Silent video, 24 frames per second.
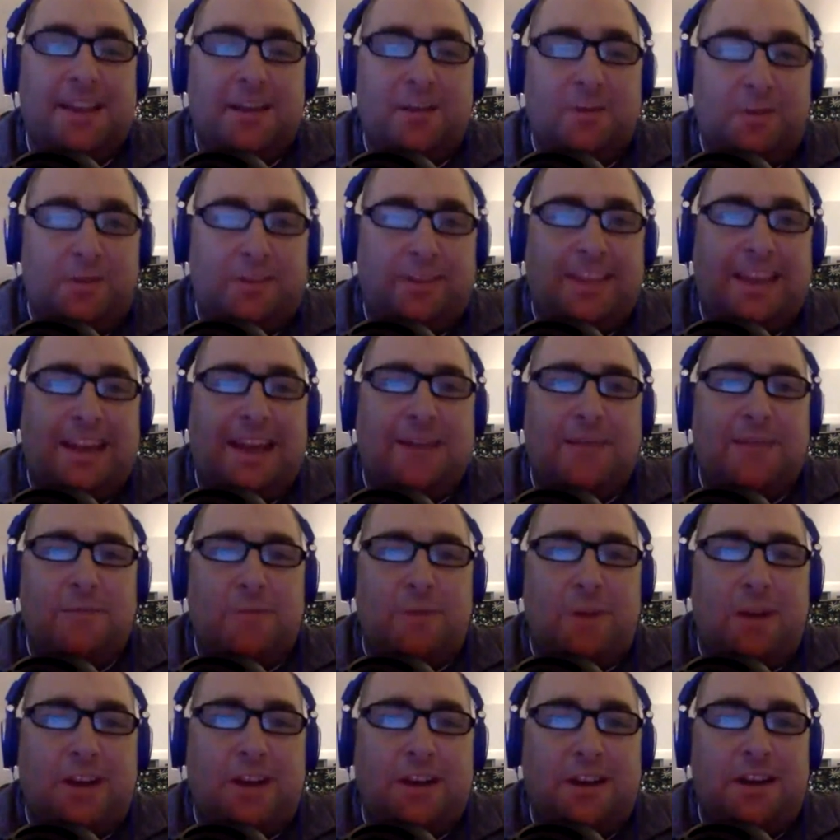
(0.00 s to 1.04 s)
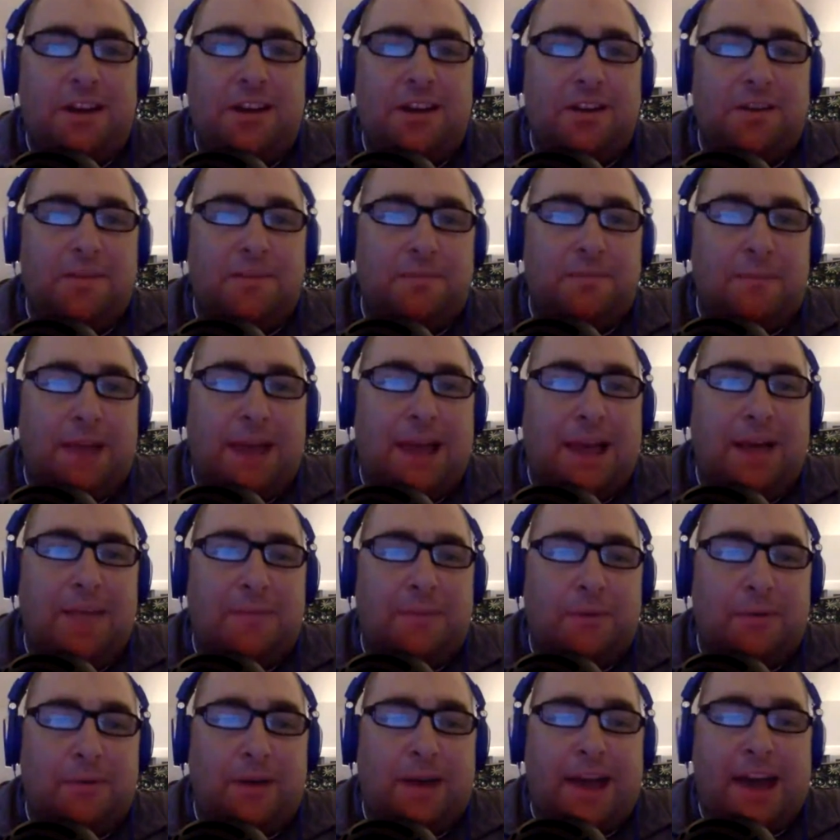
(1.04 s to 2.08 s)
with that
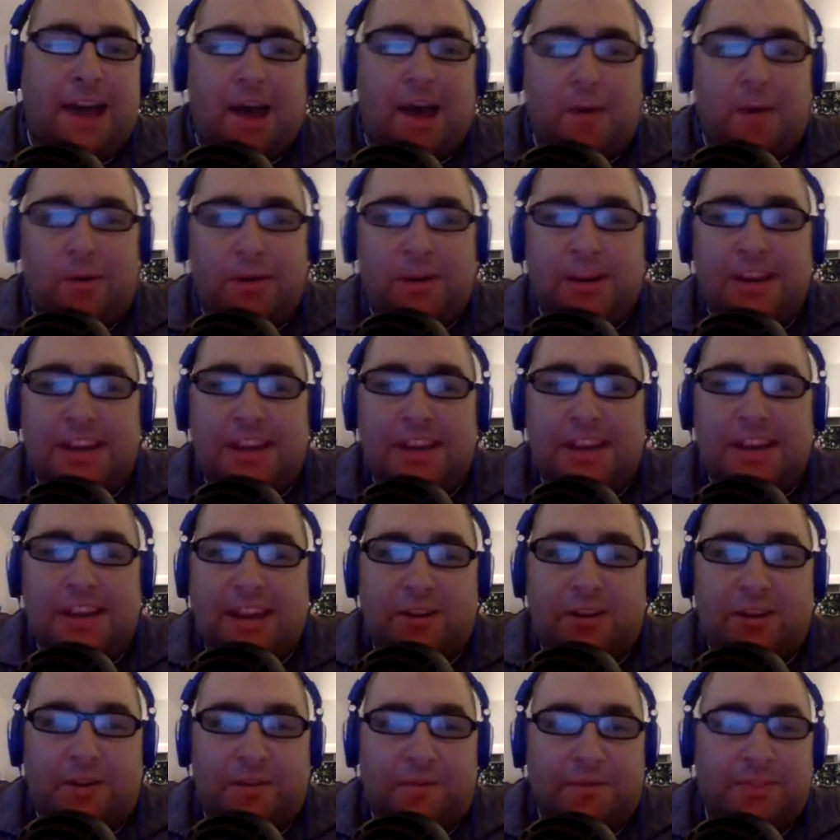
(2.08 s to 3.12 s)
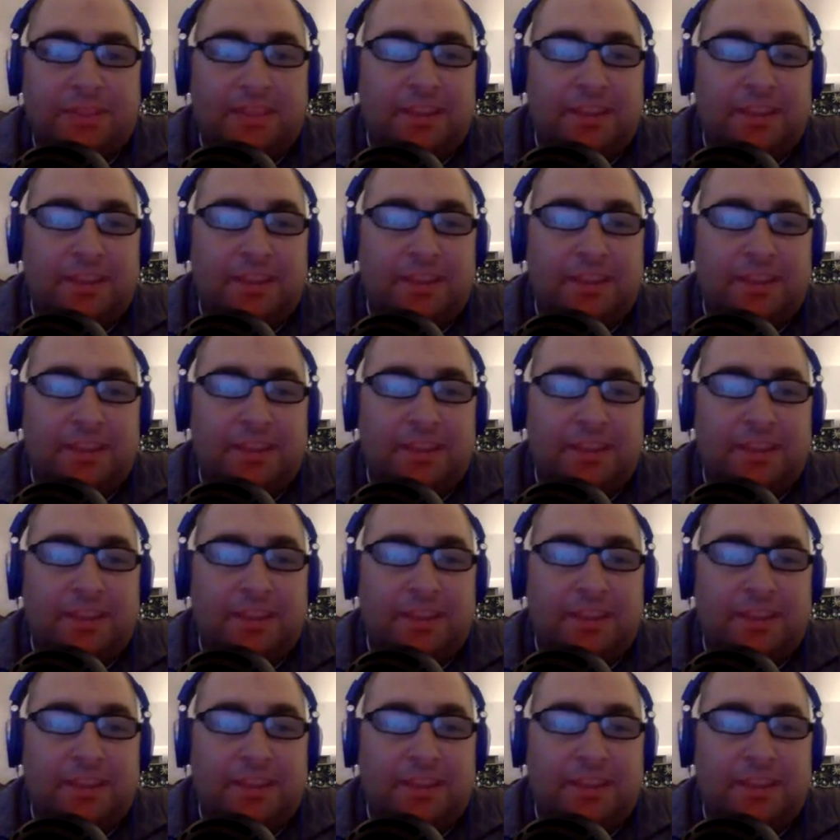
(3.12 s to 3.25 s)
100-mile-per-hour heater.